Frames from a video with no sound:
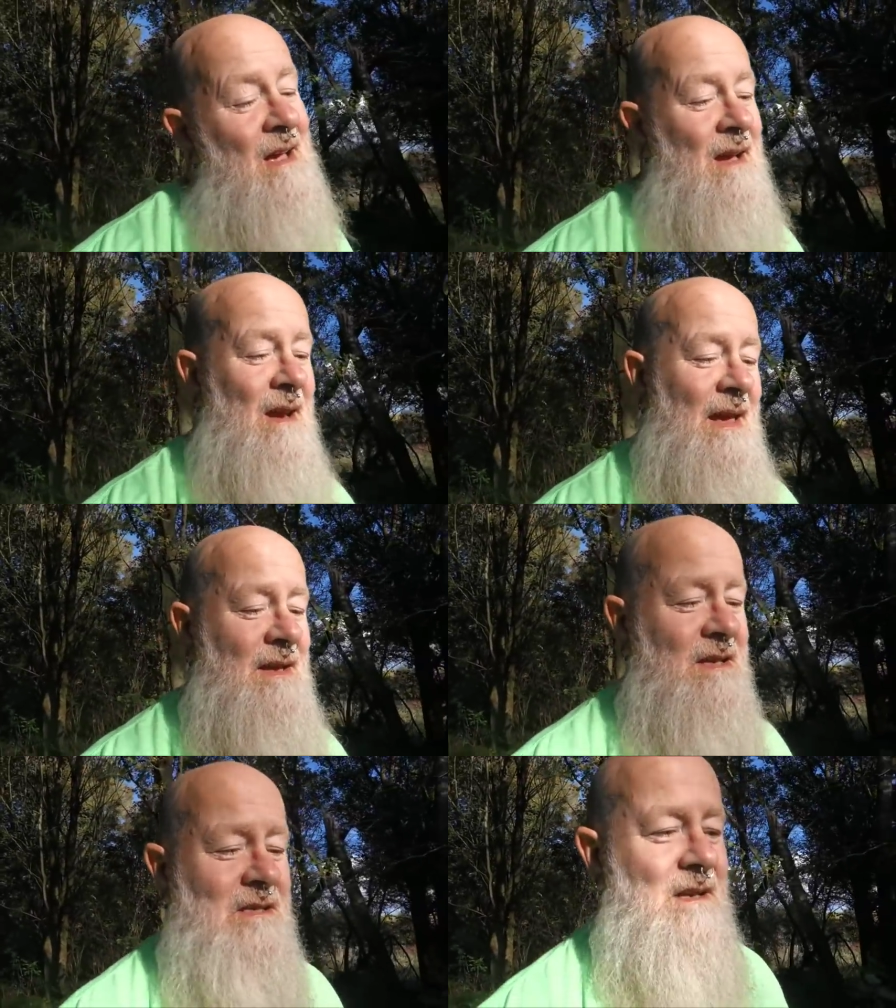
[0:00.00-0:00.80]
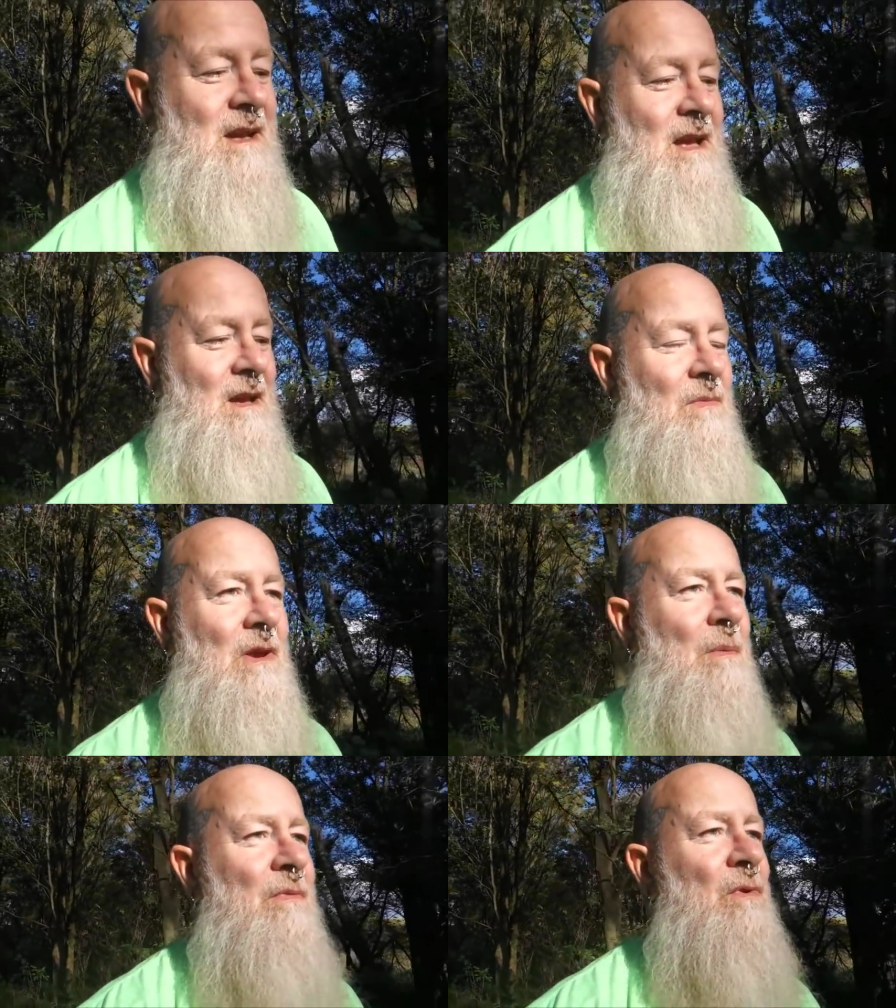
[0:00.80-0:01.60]
And later doesn't come, you
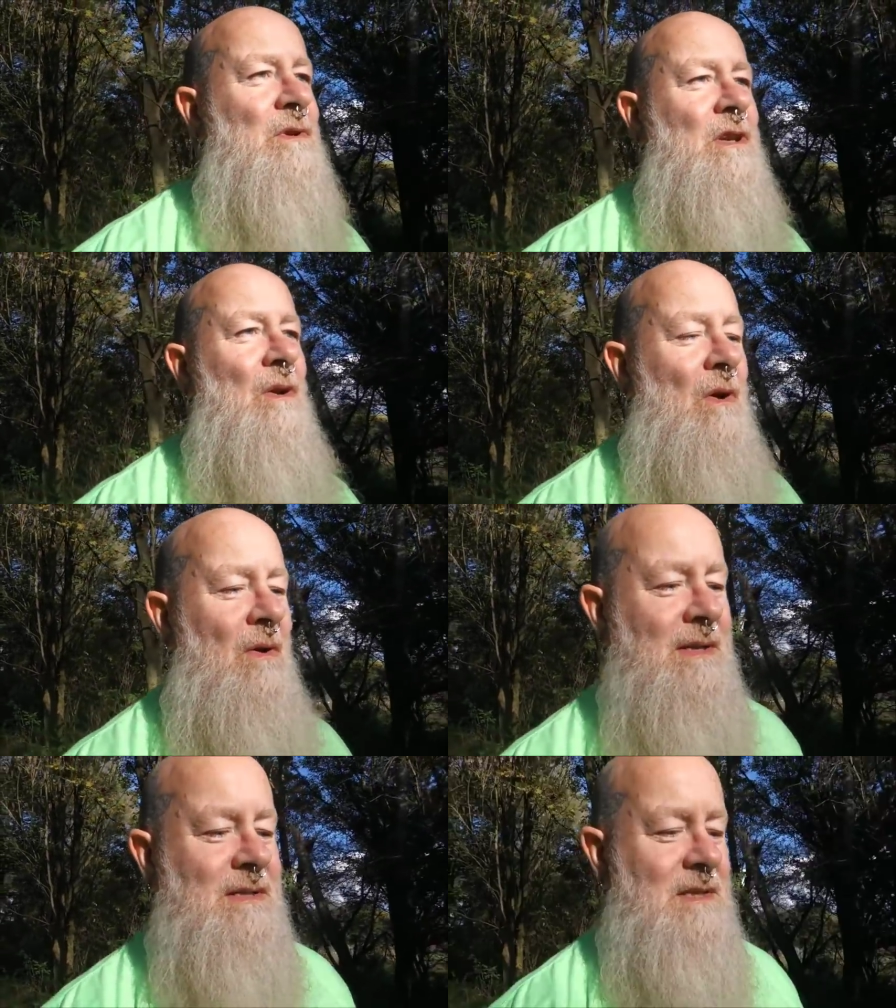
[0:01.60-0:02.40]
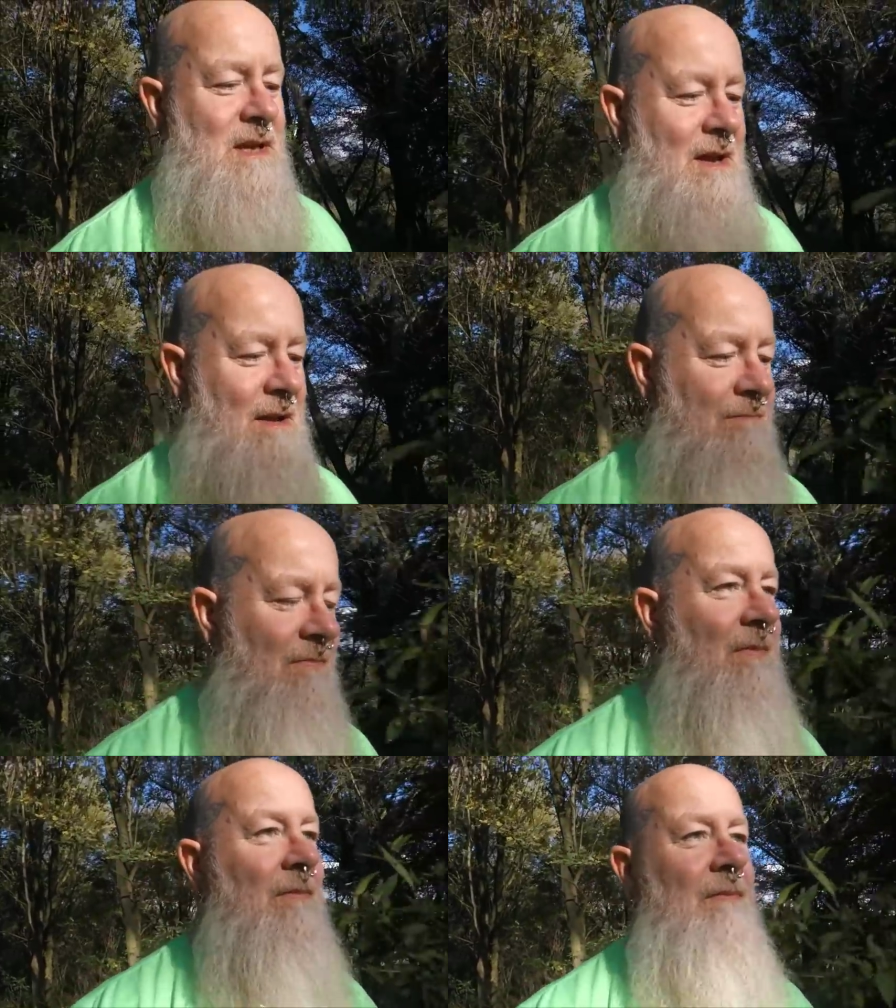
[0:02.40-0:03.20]
know, before too long, it's um,
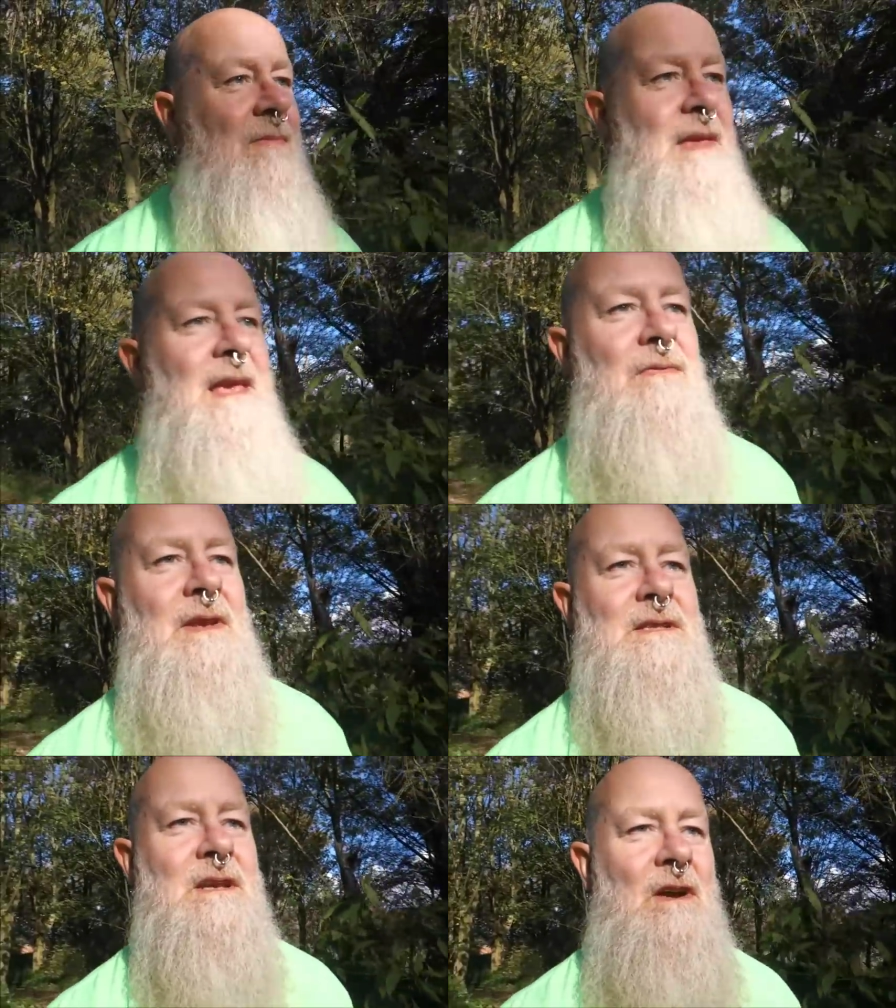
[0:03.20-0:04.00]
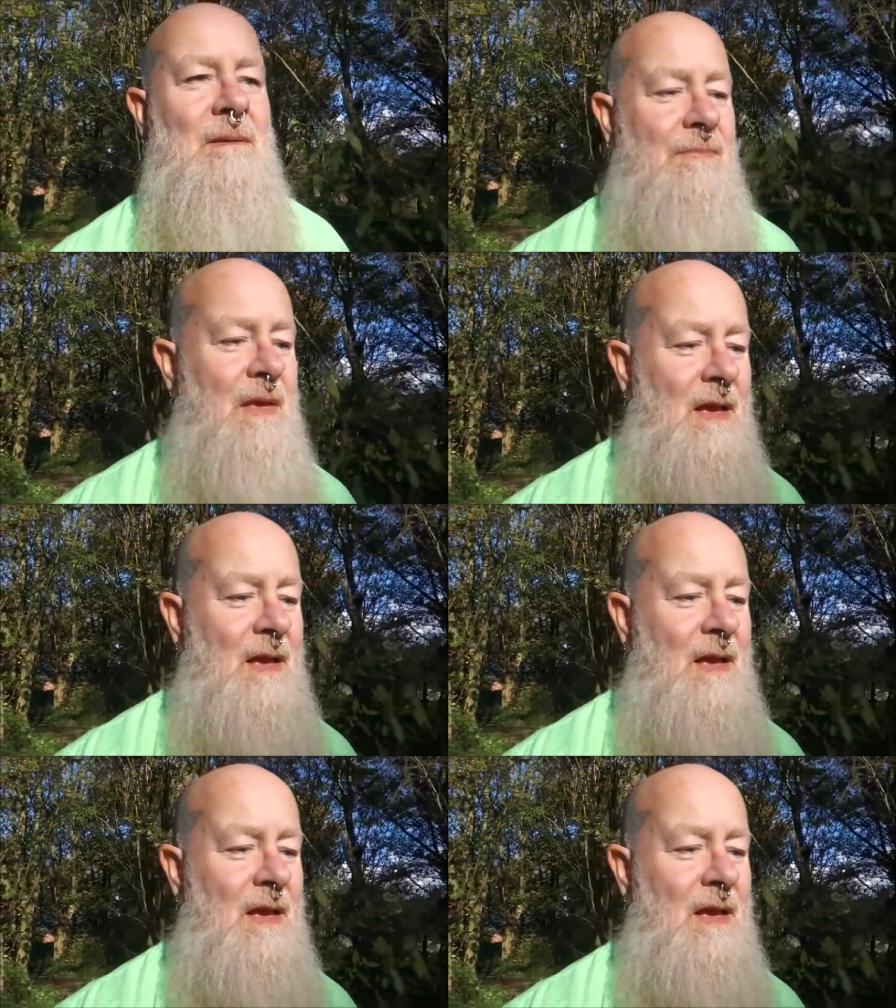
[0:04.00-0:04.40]
the evening time.